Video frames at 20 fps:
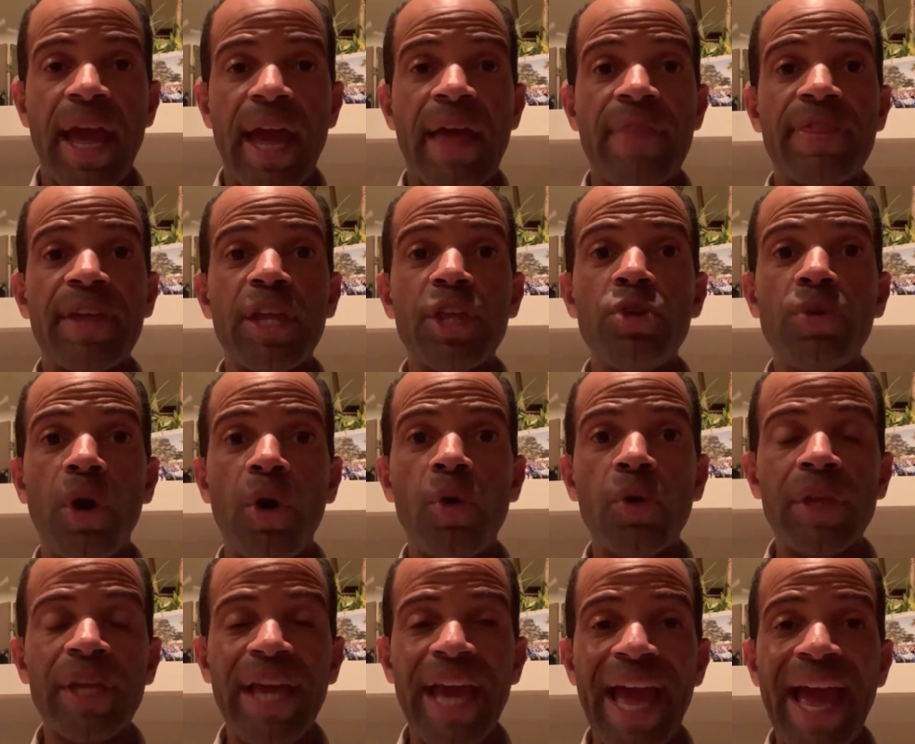And then you
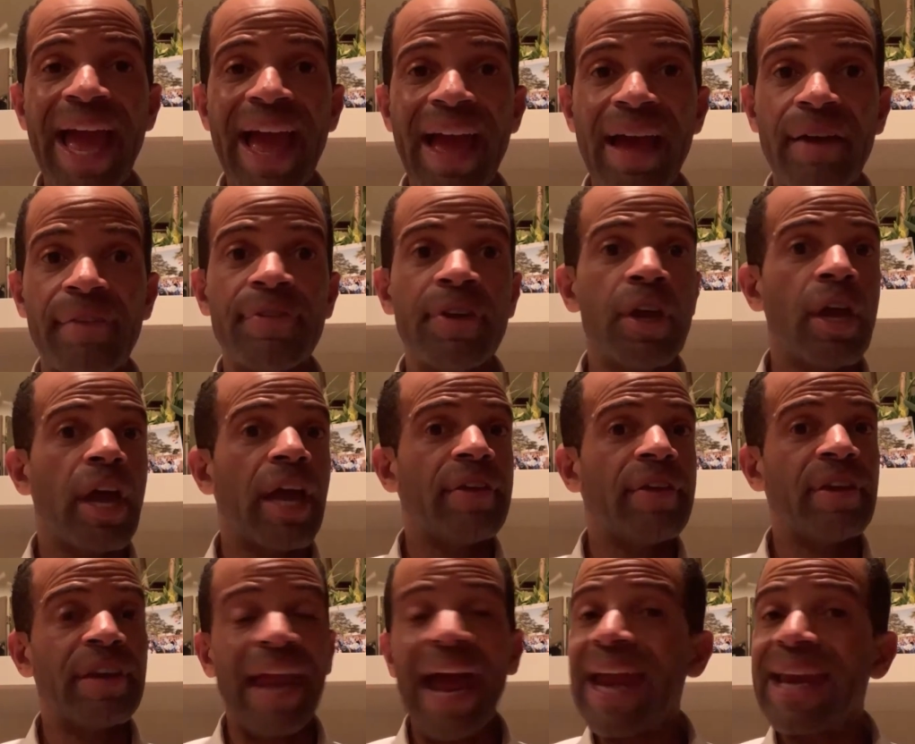only have
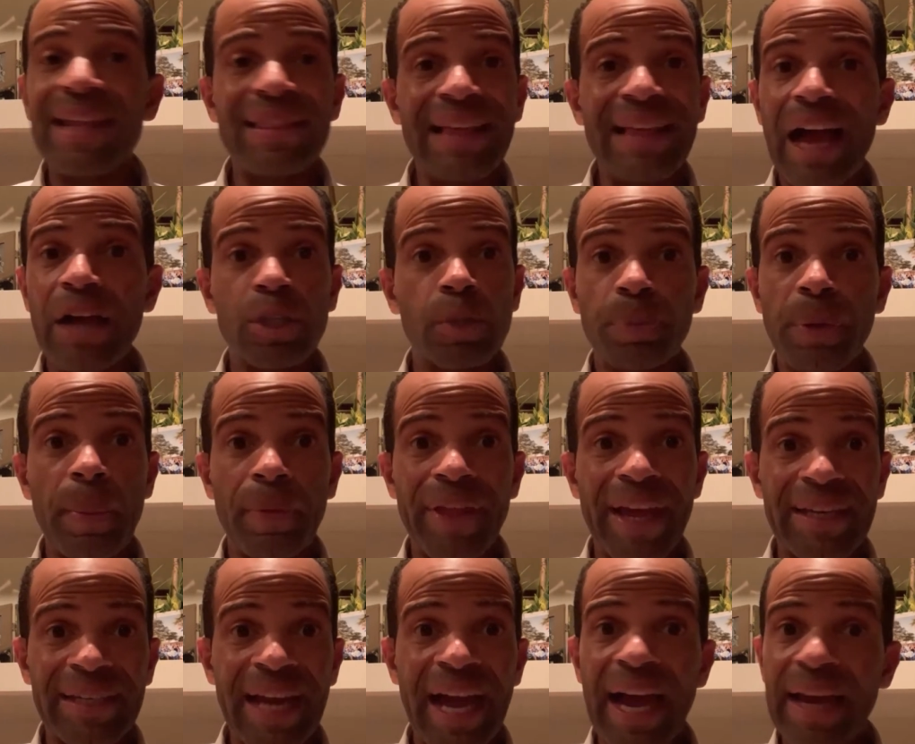90,000 people
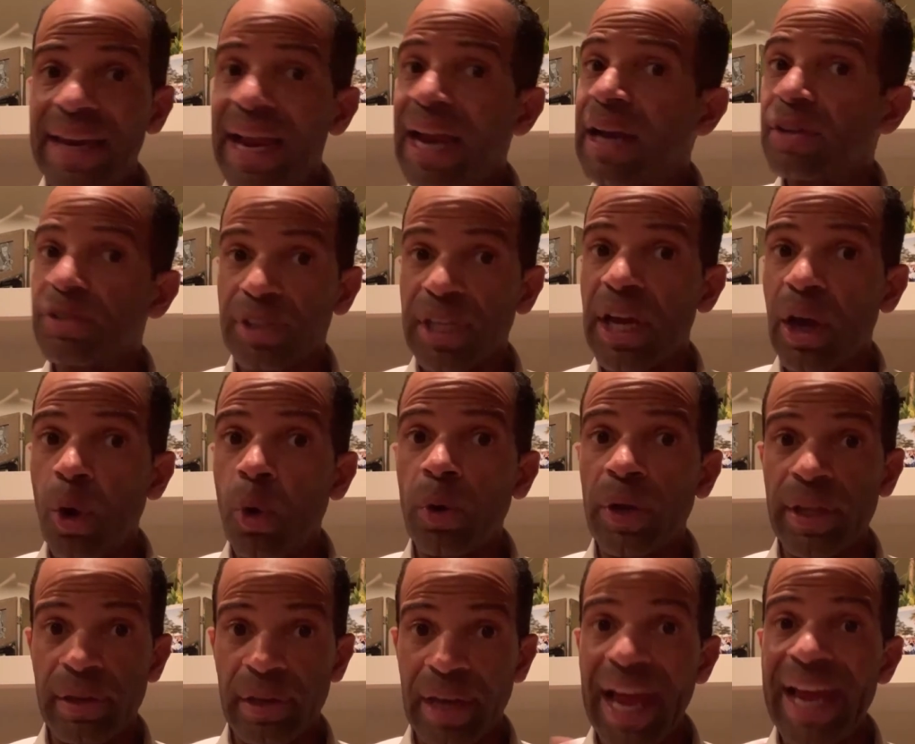that died. And I don't say
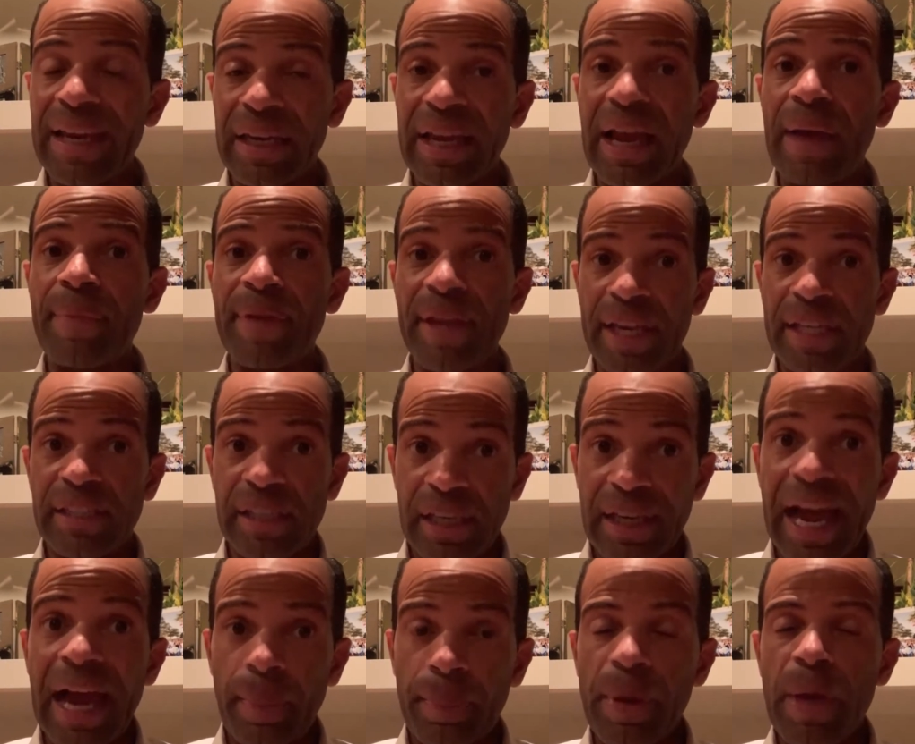only lightly, I mean, it's a
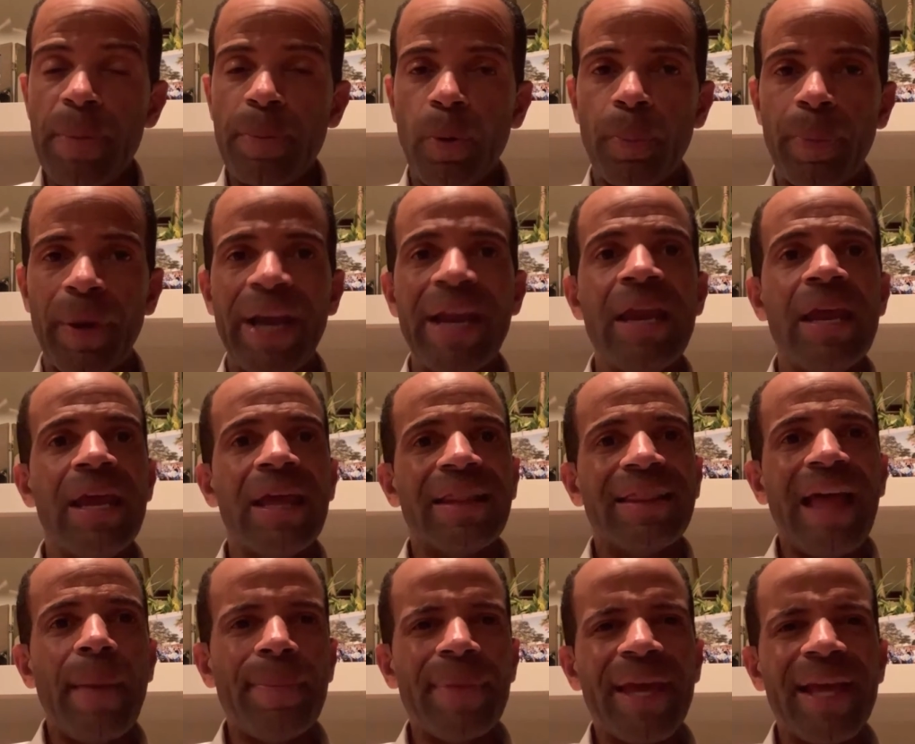lot of people, but
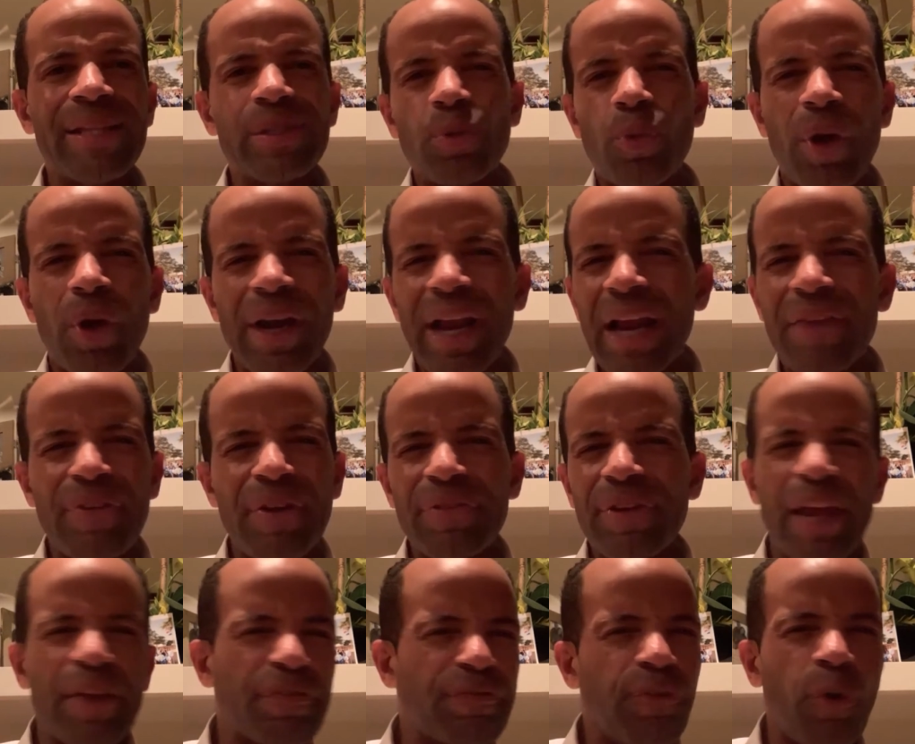that means one out of
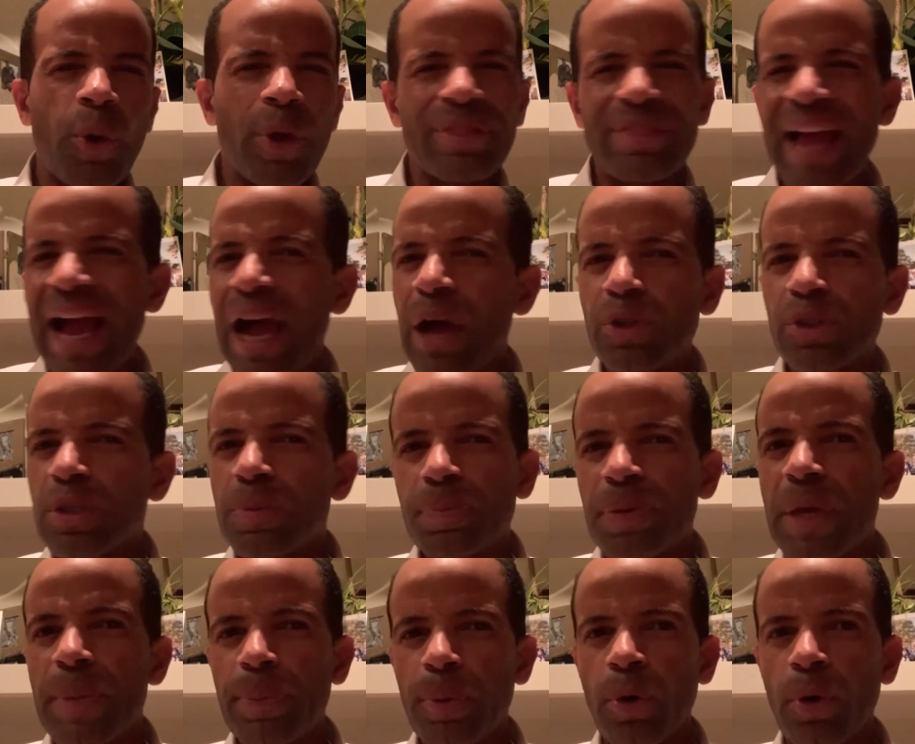every like 4,000
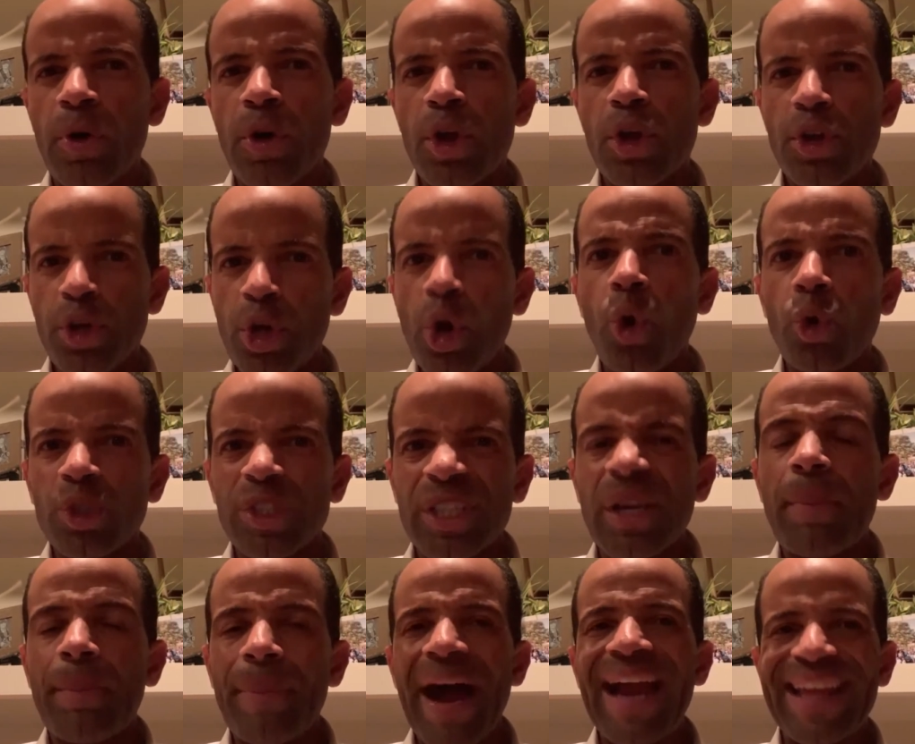people know
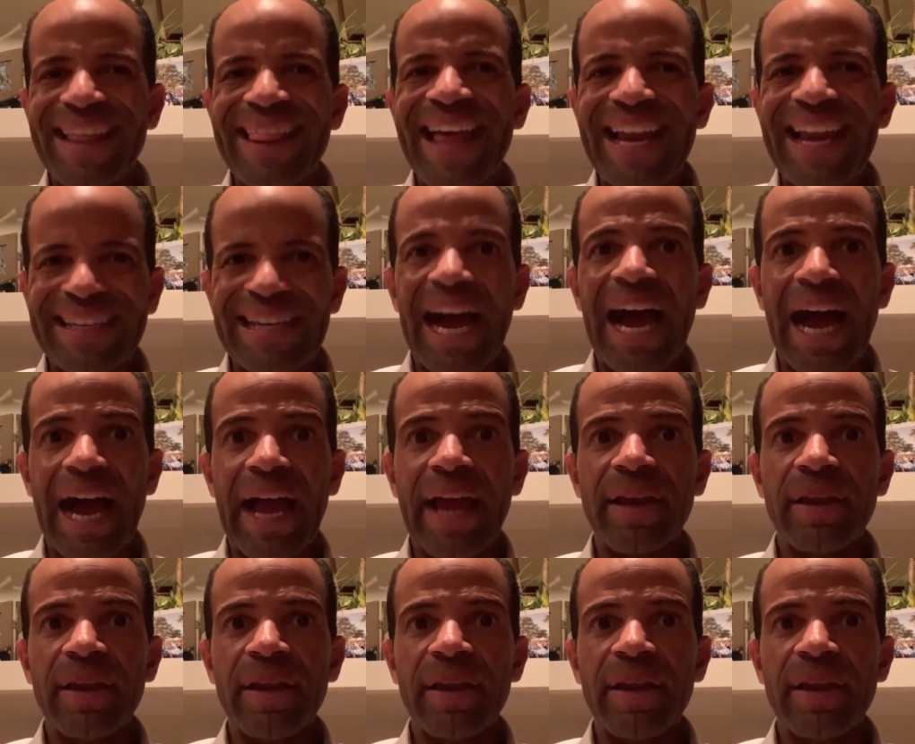somebody that died.